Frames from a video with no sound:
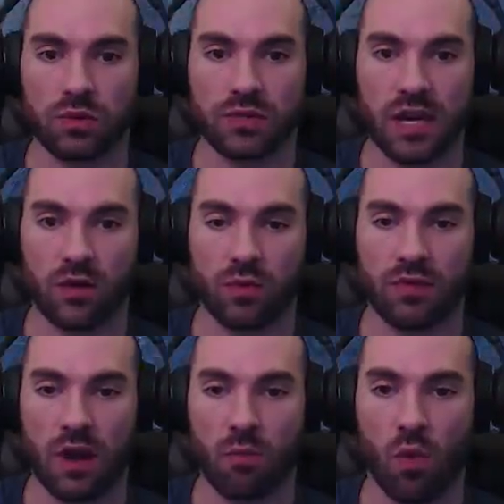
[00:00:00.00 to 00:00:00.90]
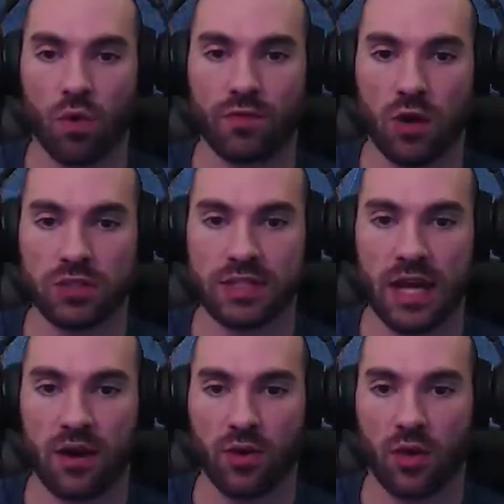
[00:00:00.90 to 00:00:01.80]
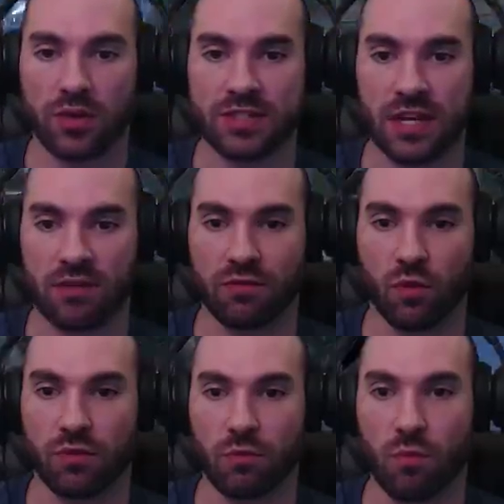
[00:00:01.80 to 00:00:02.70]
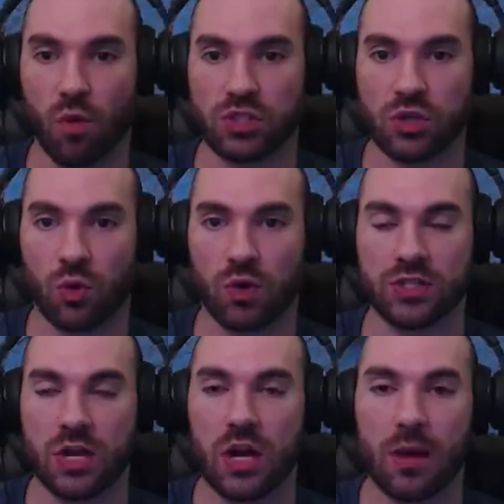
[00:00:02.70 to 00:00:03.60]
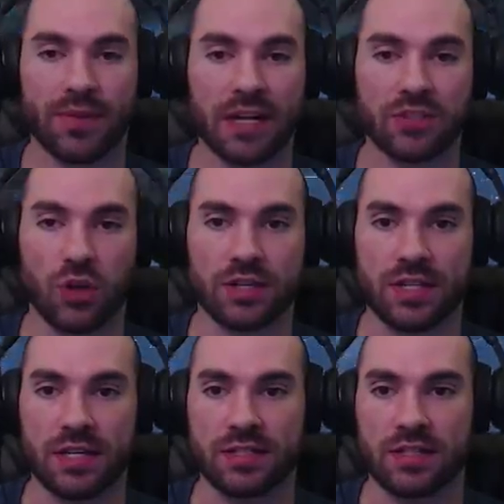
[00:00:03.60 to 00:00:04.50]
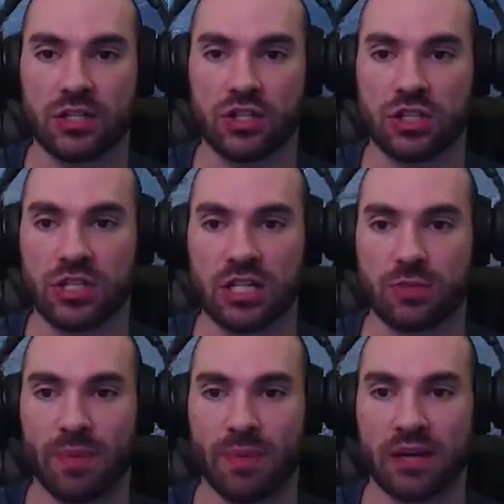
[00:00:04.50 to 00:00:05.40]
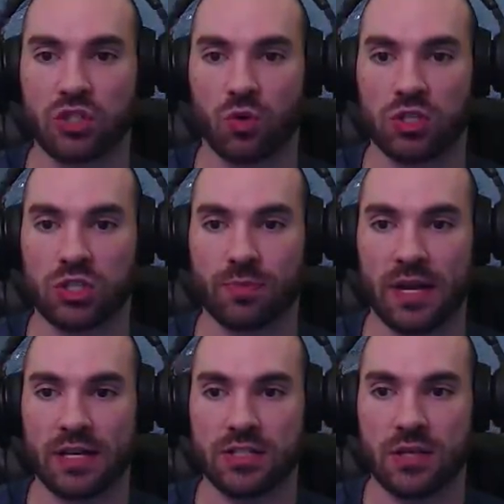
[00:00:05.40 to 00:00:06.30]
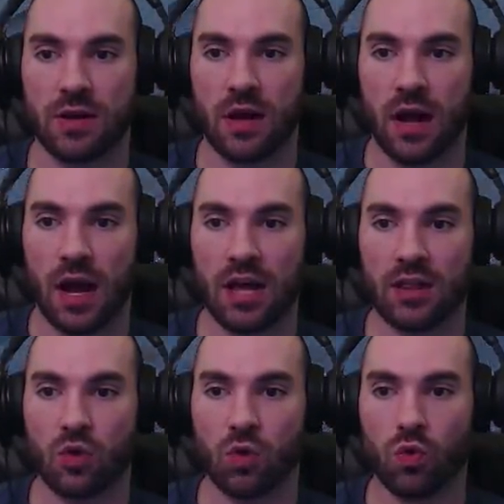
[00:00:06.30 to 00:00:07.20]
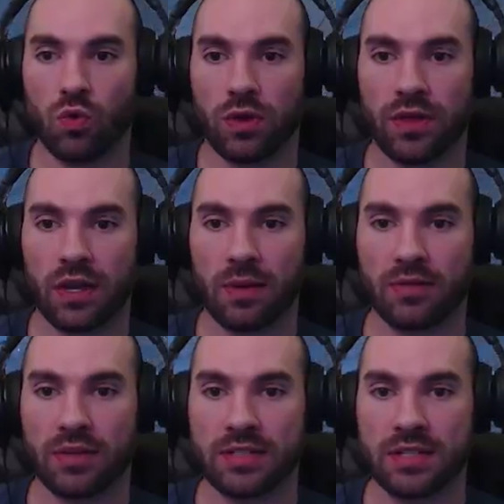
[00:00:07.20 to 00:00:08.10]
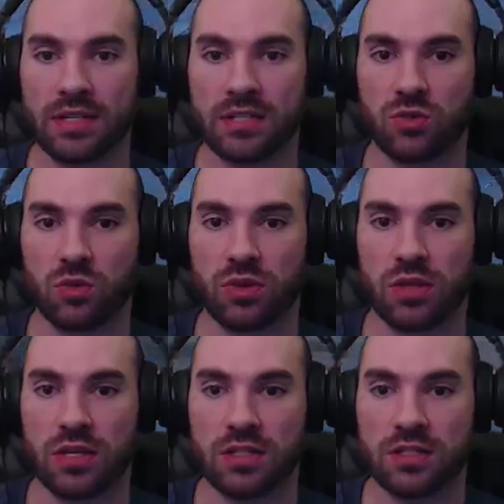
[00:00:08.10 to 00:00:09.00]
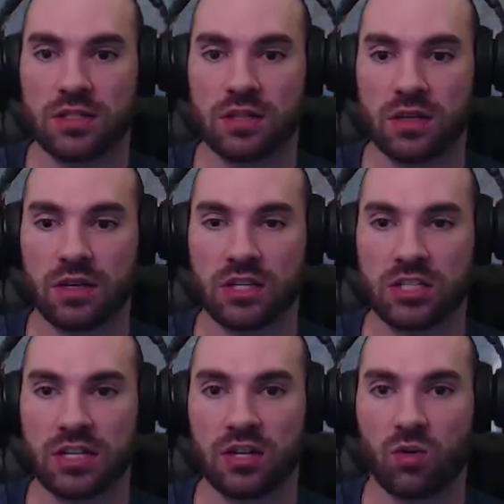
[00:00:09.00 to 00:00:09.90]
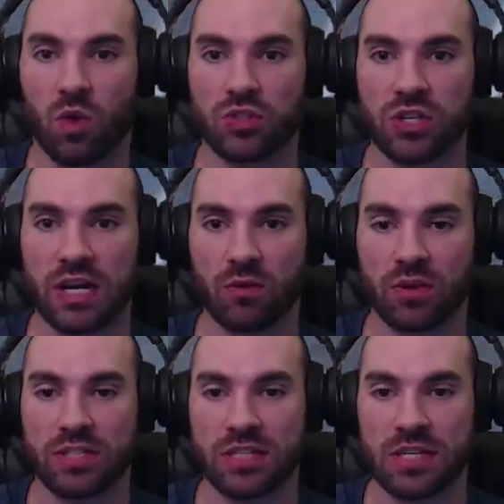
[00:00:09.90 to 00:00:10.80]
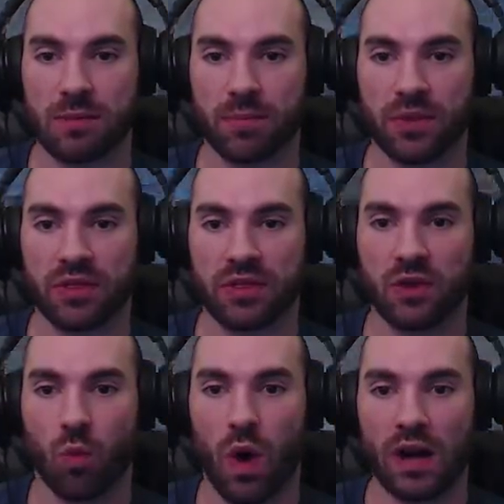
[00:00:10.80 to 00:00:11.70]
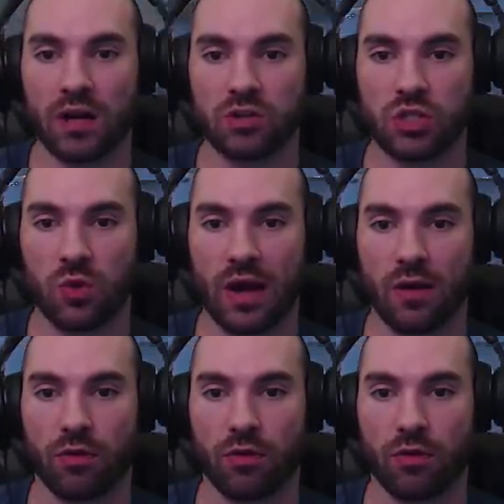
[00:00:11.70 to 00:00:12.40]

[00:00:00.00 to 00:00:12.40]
down. We've got more vaults down on the second floor for more storage, but that's all this is. It's just expanded storage space. And the cool thing about this is these extended walls you can't really see, but the wires go down